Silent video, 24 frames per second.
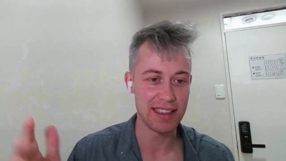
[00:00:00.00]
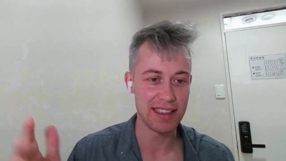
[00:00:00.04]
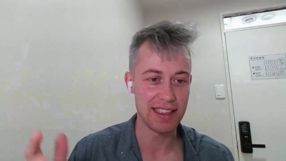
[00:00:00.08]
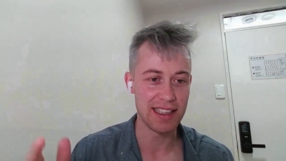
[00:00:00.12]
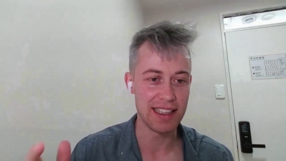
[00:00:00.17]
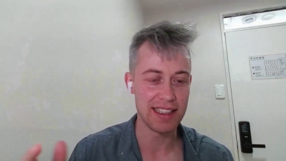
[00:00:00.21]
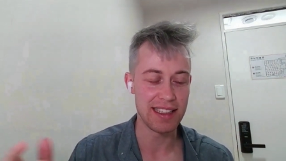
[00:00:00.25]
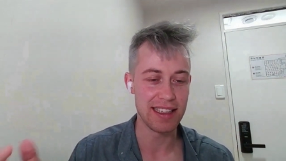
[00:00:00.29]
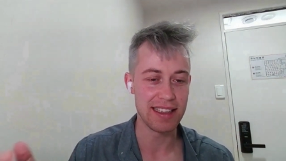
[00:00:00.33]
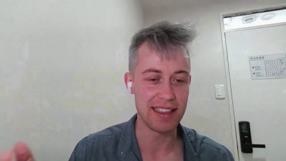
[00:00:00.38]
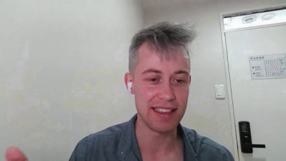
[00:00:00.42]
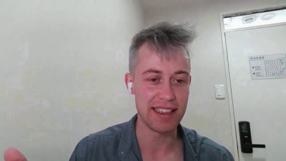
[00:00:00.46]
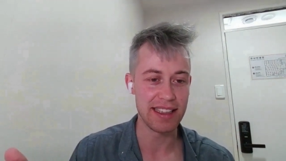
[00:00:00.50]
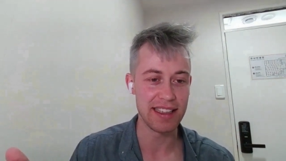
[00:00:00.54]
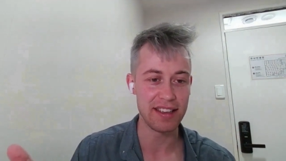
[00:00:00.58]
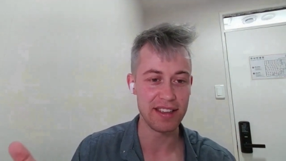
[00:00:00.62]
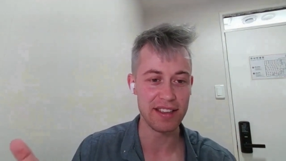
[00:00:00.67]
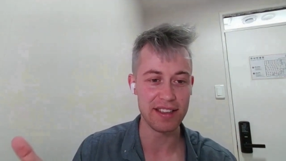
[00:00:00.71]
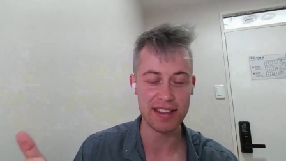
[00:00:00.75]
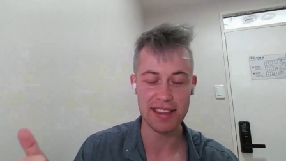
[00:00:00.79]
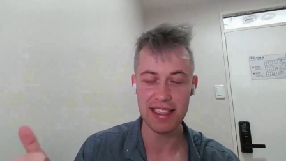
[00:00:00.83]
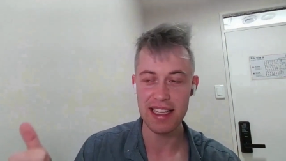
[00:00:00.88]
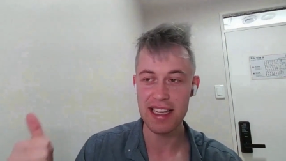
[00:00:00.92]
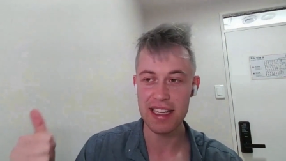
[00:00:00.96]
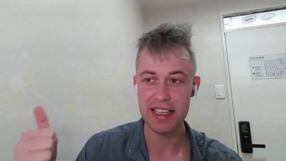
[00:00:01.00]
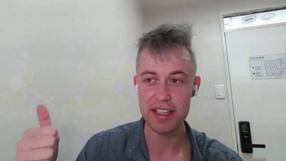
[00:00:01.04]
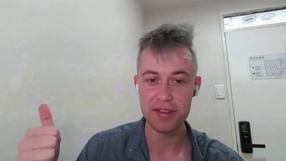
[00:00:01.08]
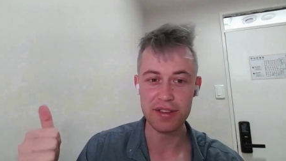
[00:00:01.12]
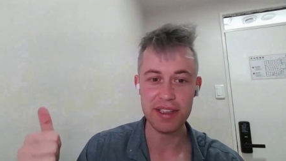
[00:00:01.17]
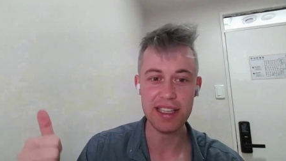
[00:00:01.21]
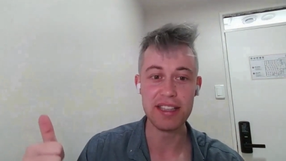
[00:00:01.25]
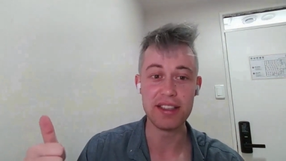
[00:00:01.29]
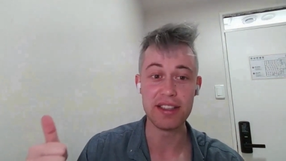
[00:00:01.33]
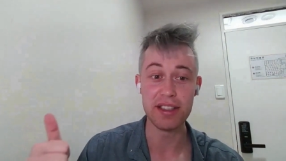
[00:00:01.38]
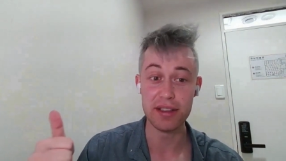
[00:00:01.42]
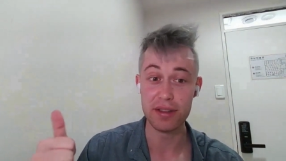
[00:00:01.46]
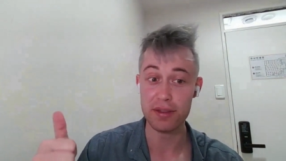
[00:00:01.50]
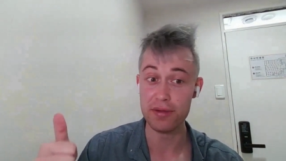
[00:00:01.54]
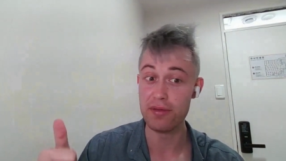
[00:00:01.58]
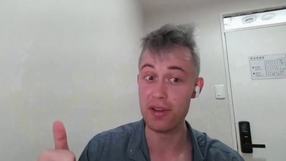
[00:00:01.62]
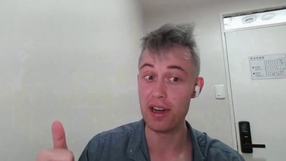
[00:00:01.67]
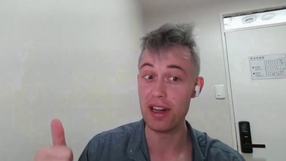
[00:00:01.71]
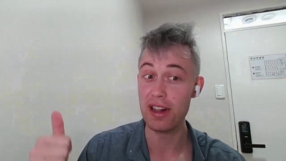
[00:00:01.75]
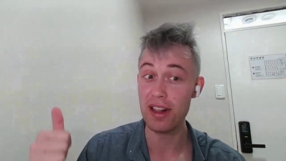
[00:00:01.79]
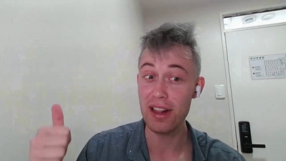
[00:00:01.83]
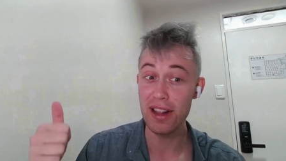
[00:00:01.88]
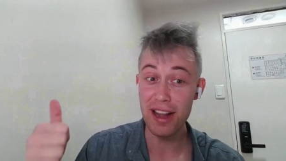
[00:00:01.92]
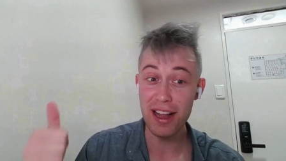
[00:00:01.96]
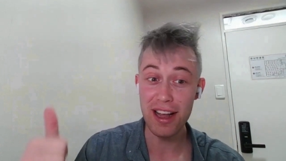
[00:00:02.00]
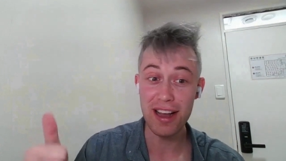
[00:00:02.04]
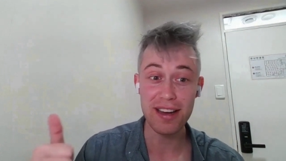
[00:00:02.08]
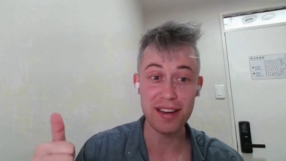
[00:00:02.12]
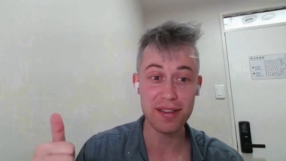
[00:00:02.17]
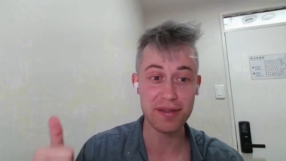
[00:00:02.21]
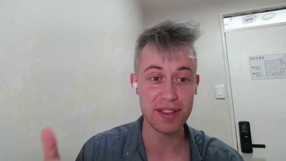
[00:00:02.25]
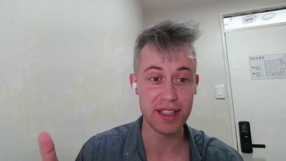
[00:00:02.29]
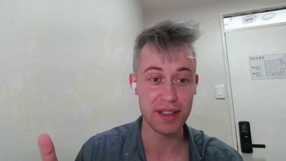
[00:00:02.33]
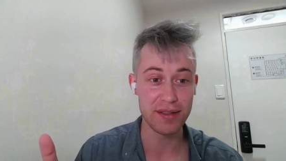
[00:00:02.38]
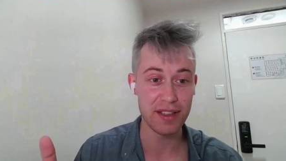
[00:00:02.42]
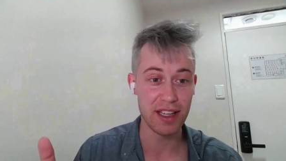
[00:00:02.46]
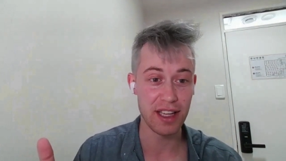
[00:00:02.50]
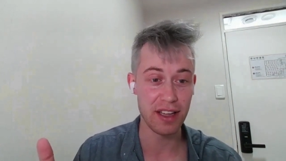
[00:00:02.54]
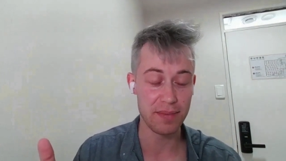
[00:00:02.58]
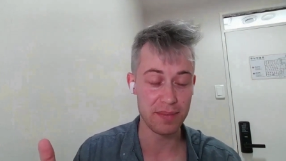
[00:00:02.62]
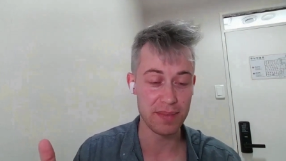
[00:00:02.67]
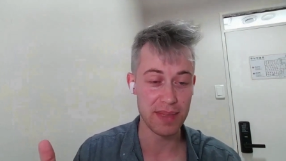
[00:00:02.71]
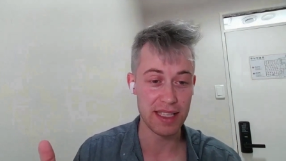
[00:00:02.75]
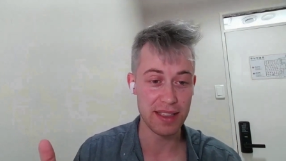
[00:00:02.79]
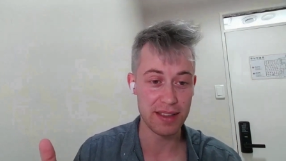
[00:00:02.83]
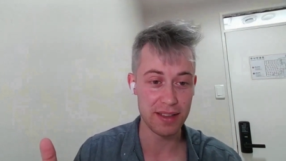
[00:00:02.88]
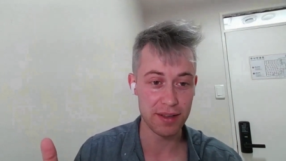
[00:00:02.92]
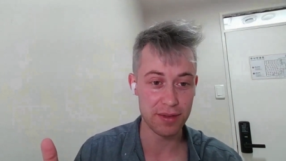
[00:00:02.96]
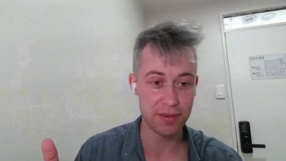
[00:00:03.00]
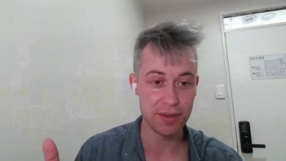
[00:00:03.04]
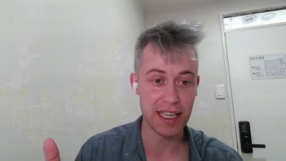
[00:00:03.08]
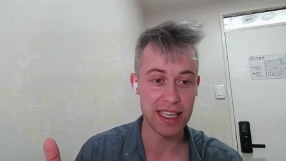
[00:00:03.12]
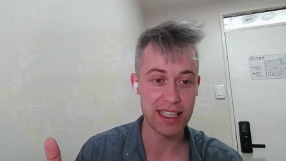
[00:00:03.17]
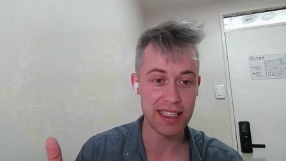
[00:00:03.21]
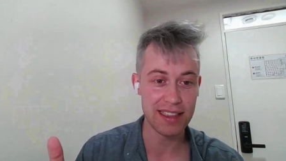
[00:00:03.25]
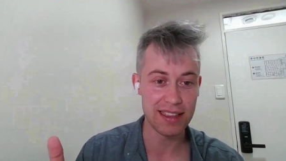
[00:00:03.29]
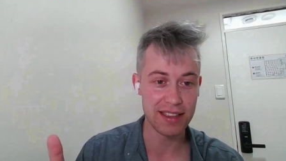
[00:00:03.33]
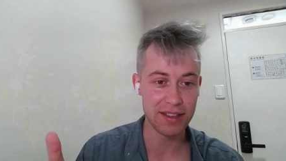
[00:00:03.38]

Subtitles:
It entails you need to do a lot of development, right?